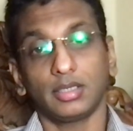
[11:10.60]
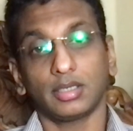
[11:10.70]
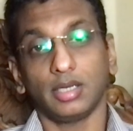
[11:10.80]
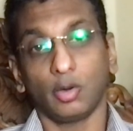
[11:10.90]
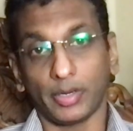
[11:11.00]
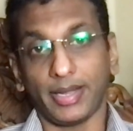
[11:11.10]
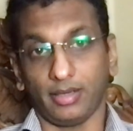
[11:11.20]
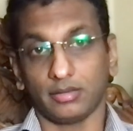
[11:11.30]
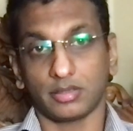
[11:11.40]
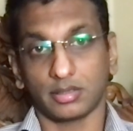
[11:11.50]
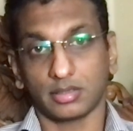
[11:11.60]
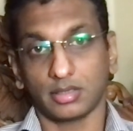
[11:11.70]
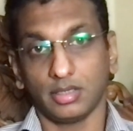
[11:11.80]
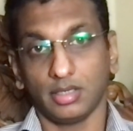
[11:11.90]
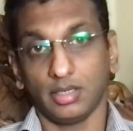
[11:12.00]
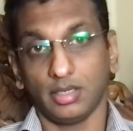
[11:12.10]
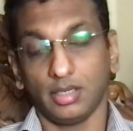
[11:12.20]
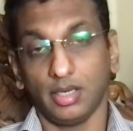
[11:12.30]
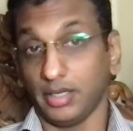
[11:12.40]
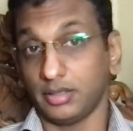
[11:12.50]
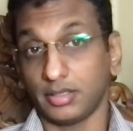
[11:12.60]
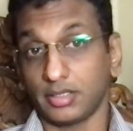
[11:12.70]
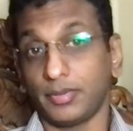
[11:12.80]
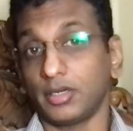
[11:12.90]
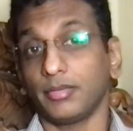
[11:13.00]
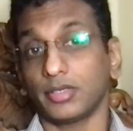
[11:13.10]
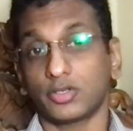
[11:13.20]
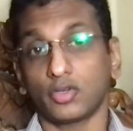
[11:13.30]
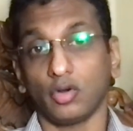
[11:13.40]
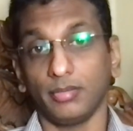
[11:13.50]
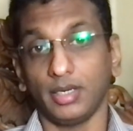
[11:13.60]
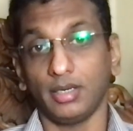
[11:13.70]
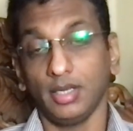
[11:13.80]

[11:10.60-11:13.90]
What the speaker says: gout attacks, and this is pretty much normal.